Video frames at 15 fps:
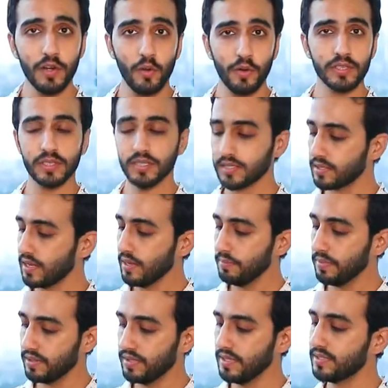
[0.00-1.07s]
noises,
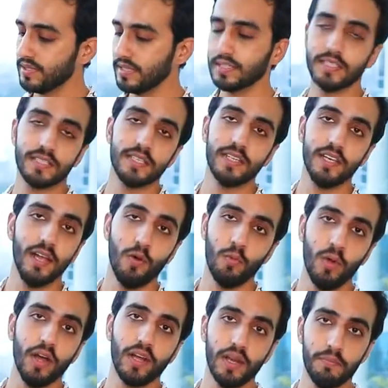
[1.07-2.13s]
but this is still a
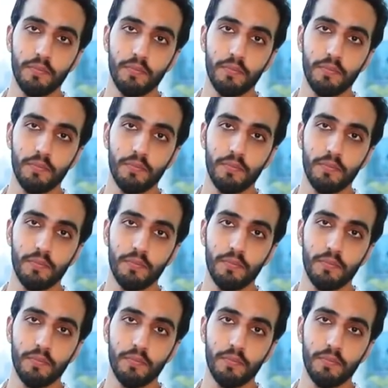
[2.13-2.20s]
work